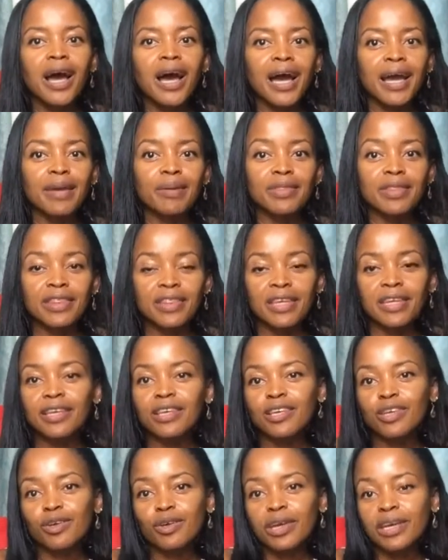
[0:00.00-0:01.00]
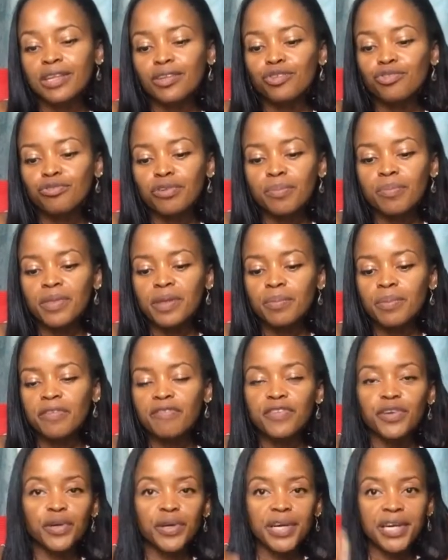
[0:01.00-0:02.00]
I think you can trim them
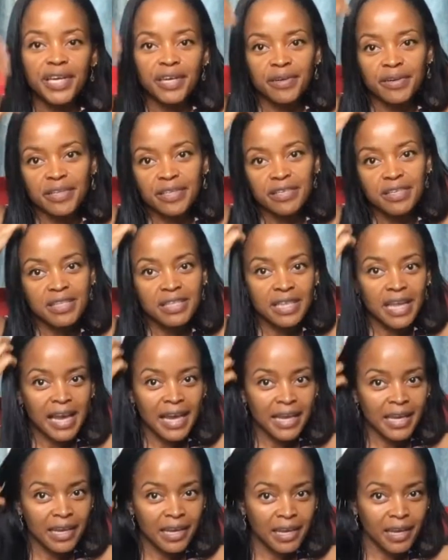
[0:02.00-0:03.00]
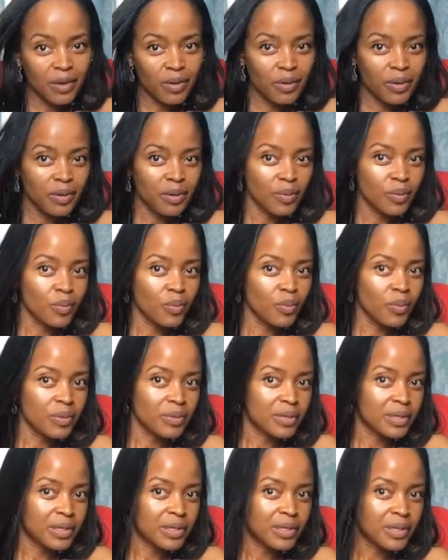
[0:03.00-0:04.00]
if your hair is snagging,
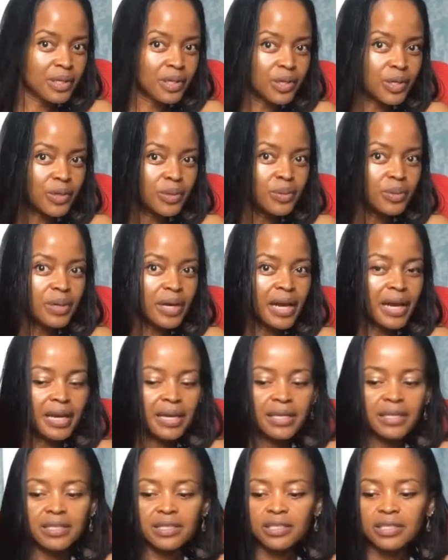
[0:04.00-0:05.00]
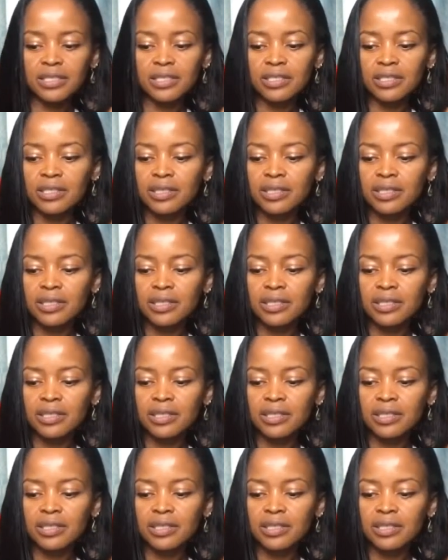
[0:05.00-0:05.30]
and